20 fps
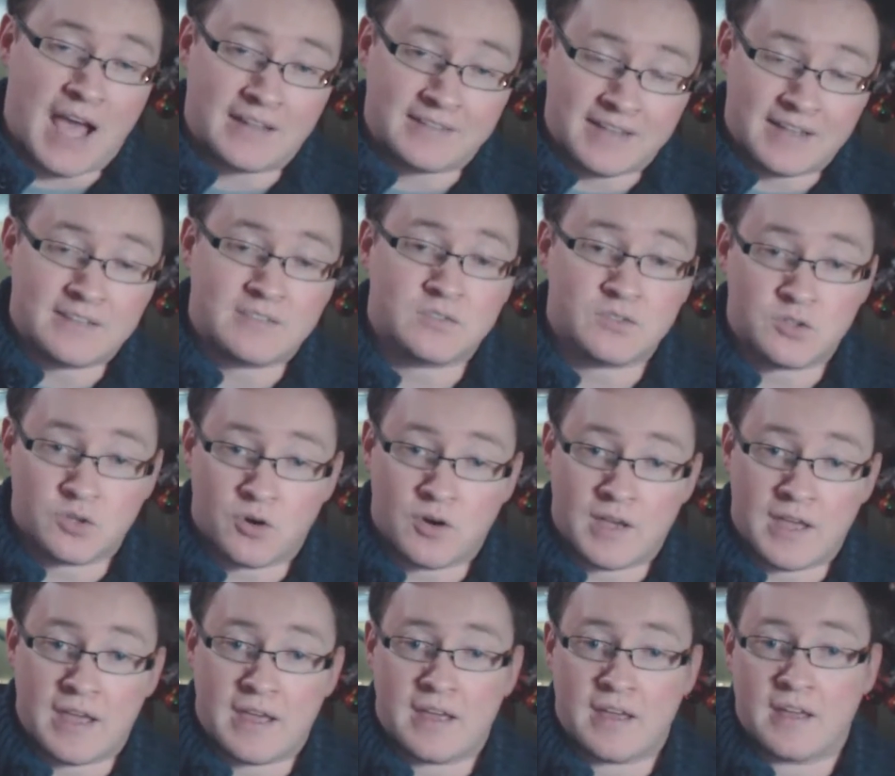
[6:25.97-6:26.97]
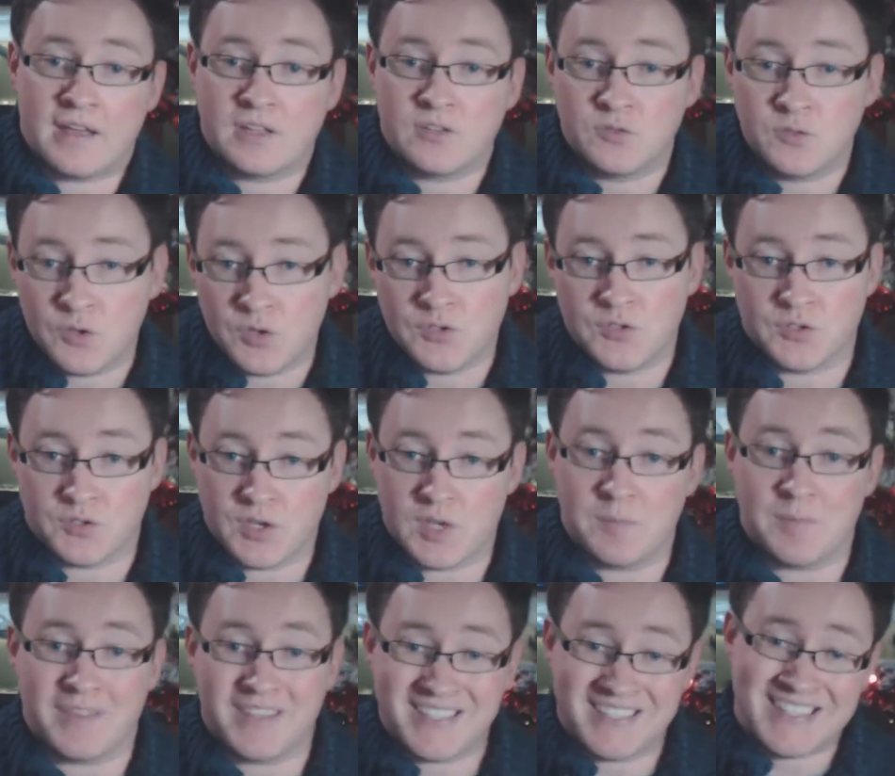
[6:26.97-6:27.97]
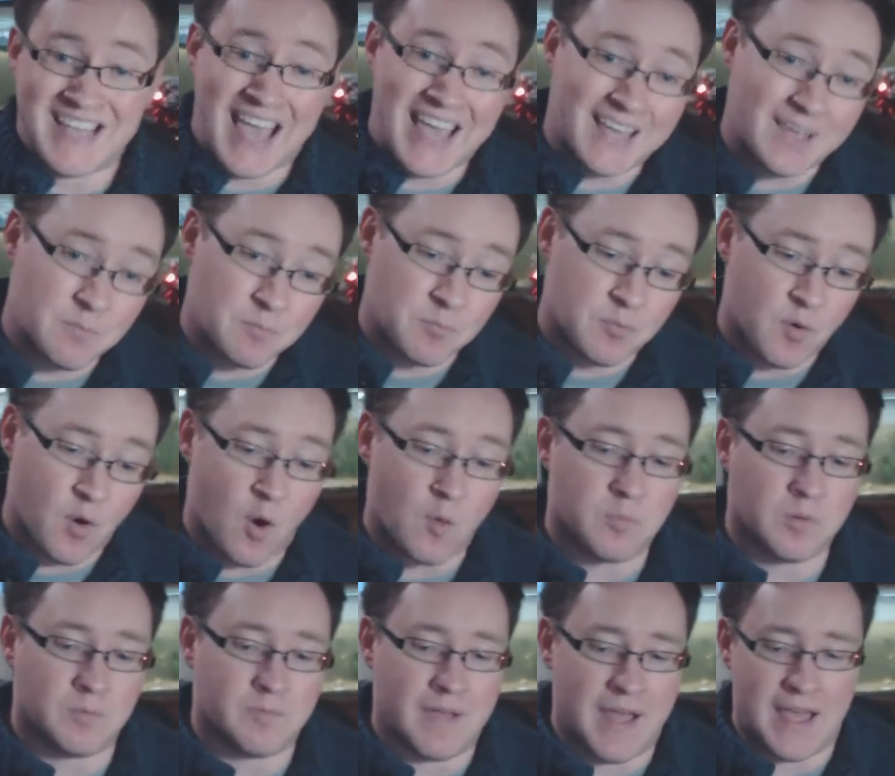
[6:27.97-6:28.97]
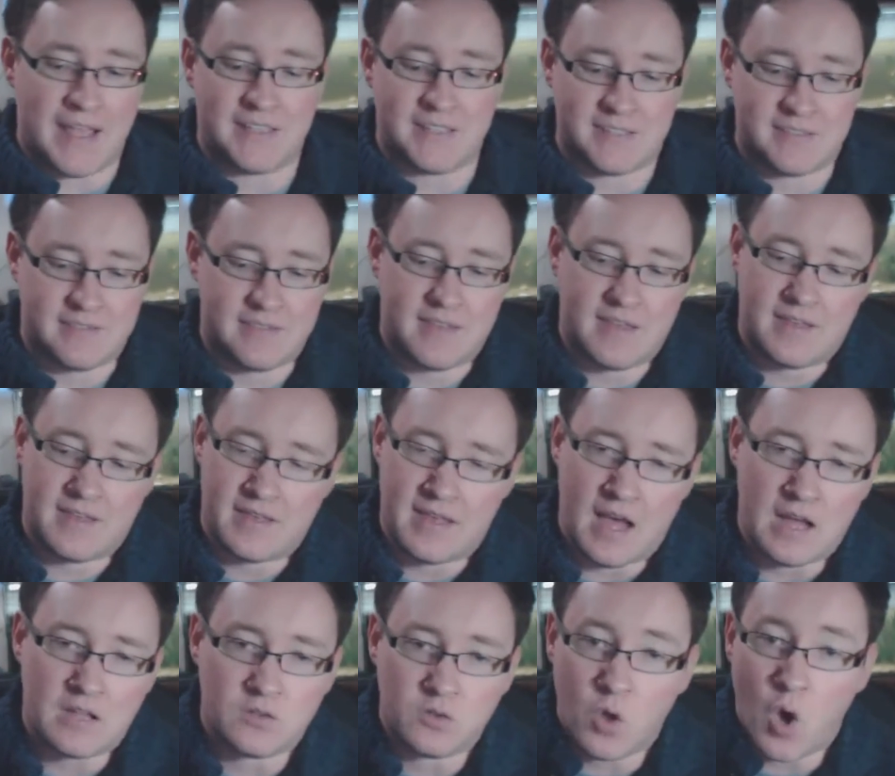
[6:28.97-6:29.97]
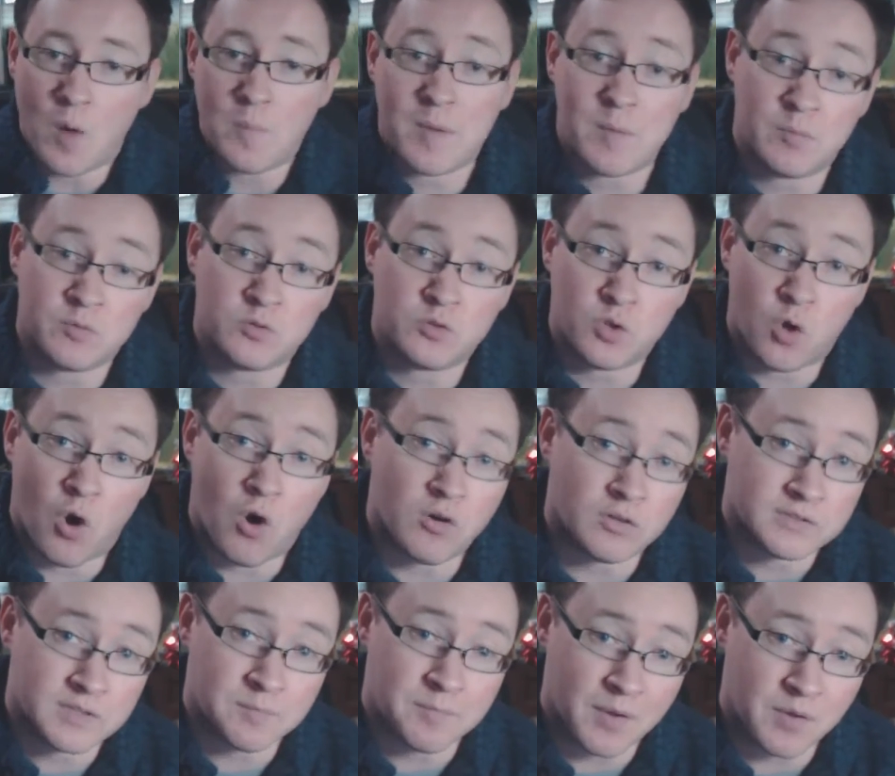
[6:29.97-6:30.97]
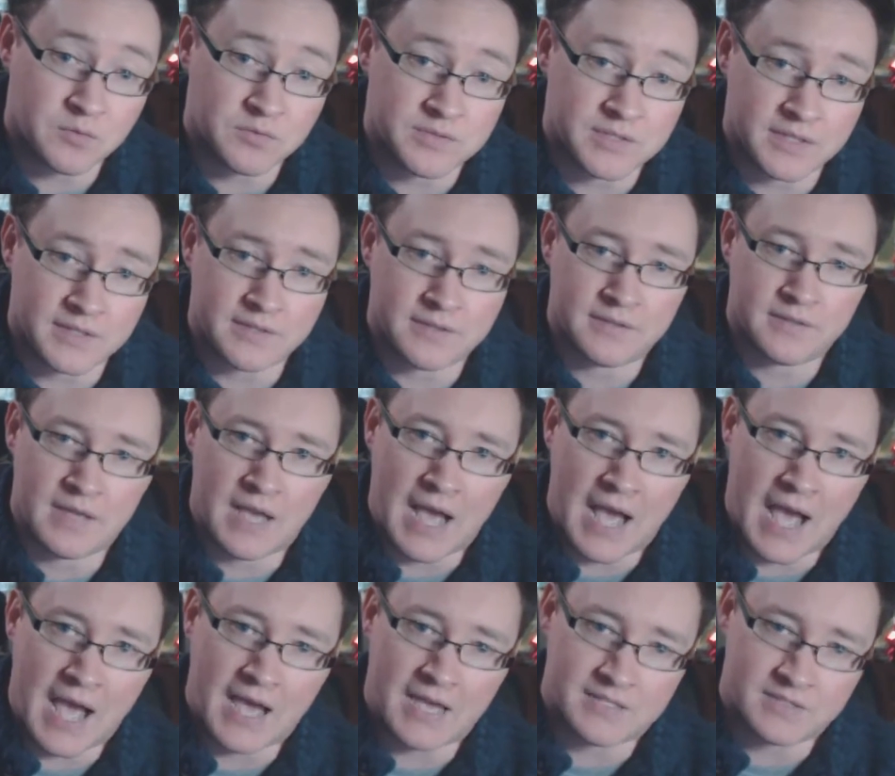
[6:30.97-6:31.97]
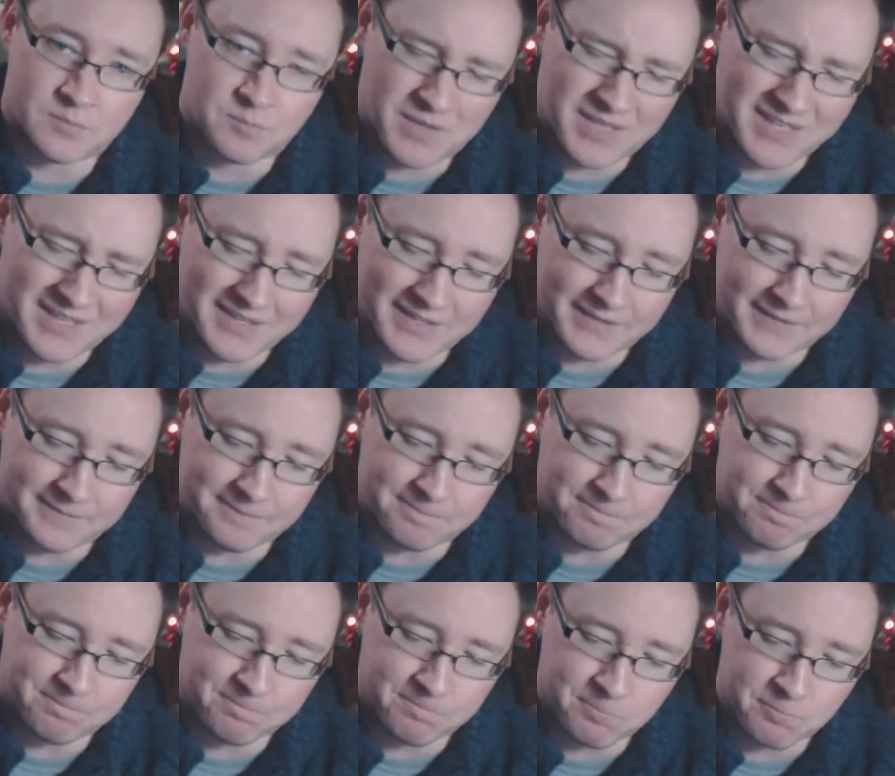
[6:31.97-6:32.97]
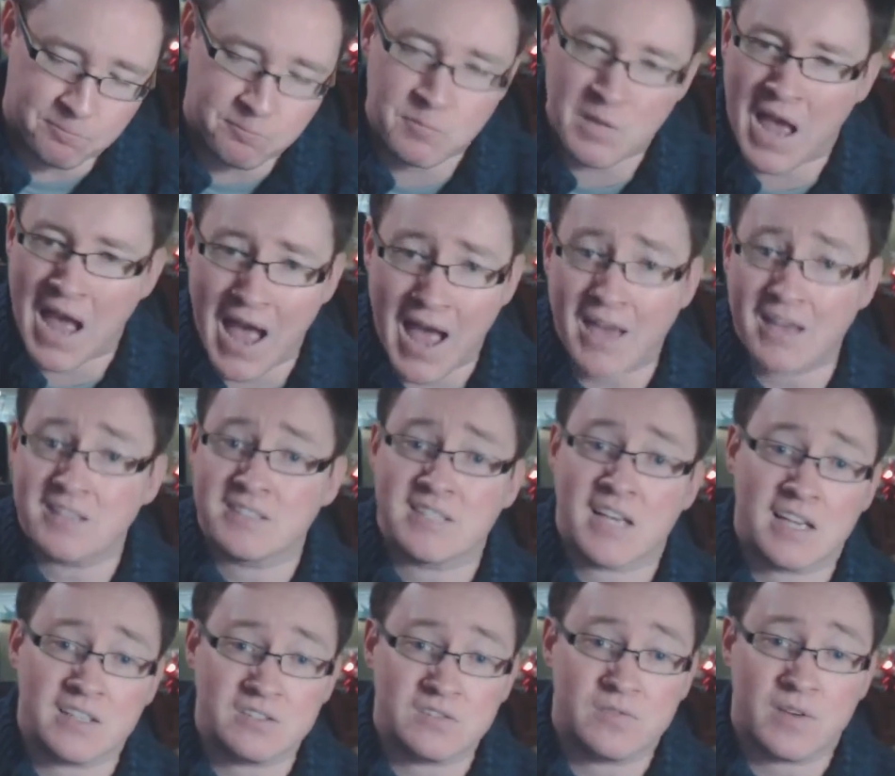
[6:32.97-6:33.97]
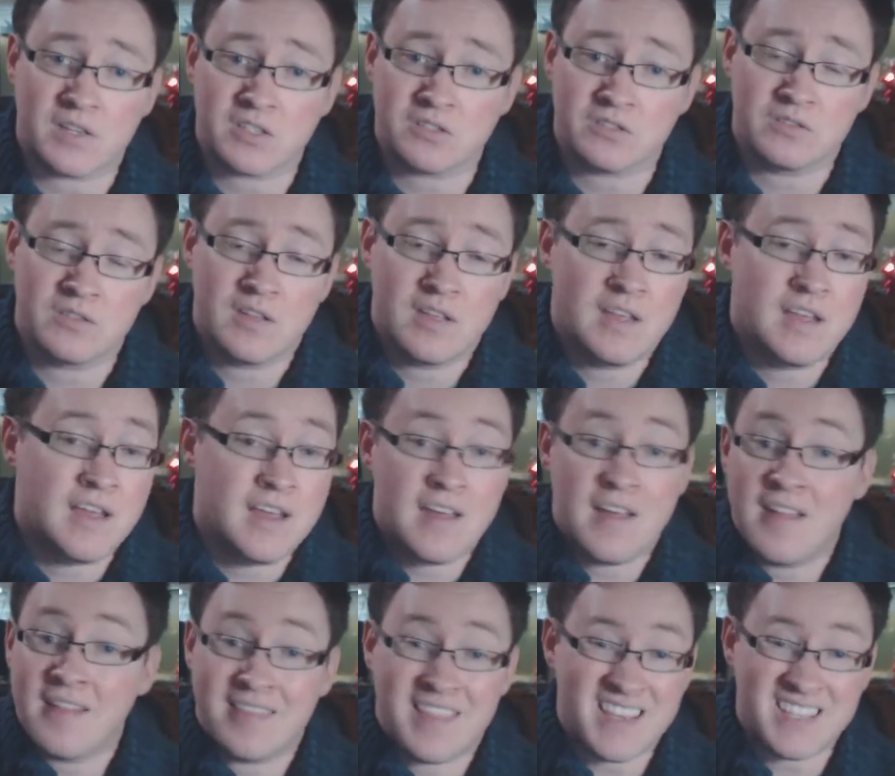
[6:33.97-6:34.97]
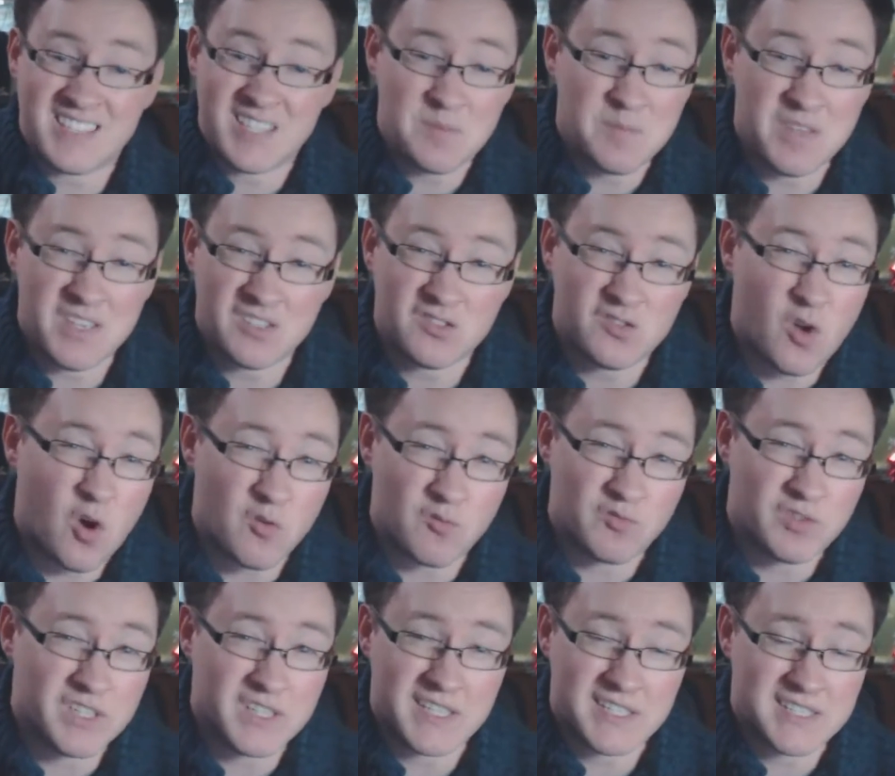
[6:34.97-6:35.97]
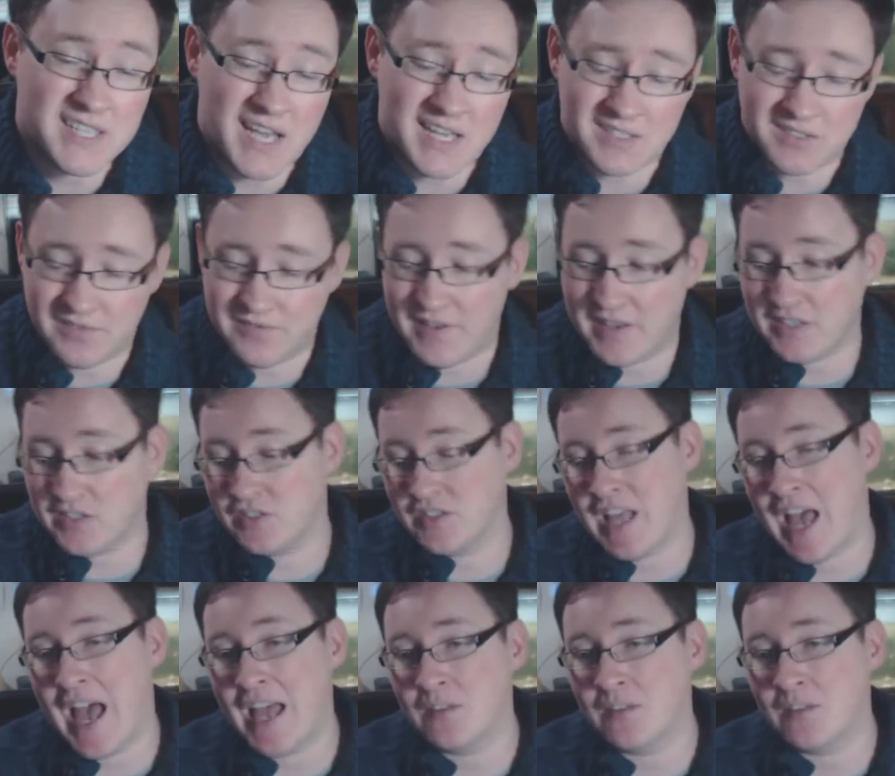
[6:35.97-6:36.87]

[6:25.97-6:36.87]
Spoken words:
I did enjoy it to a degree, but the second problem is that a lot of people talked about it as being high science fiction. This to me is not really science fiction.